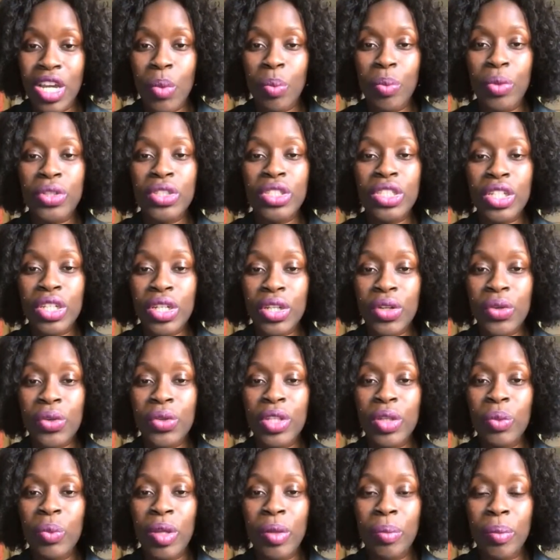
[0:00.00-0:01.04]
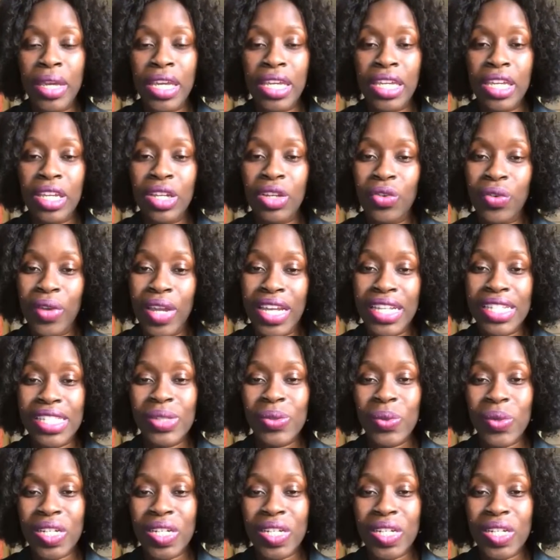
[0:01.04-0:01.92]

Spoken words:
particularly when making grants to